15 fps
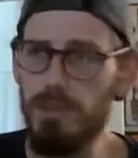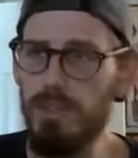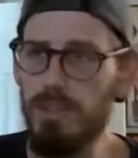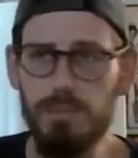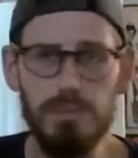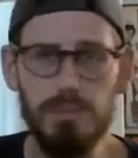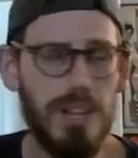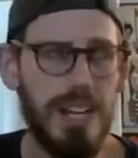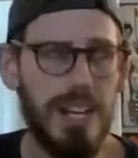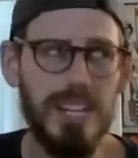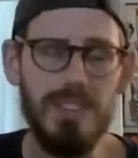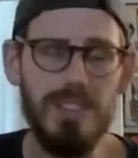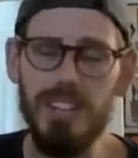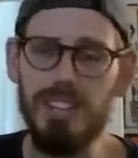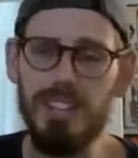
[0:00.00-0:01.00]
You have plenty
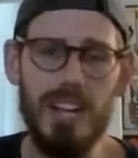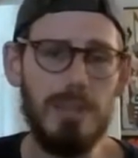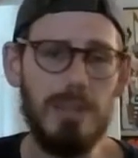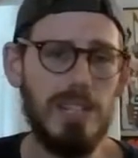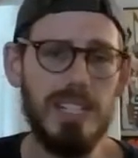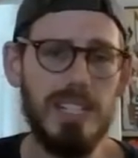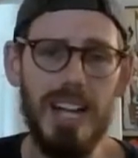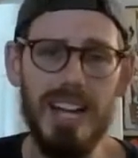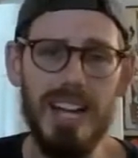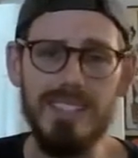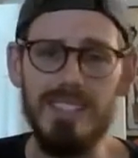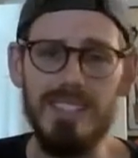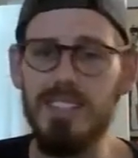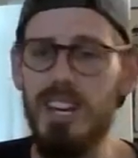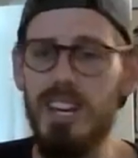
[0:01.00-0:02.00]
of other AP
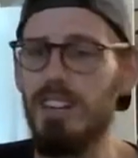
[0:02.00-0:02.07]
classes.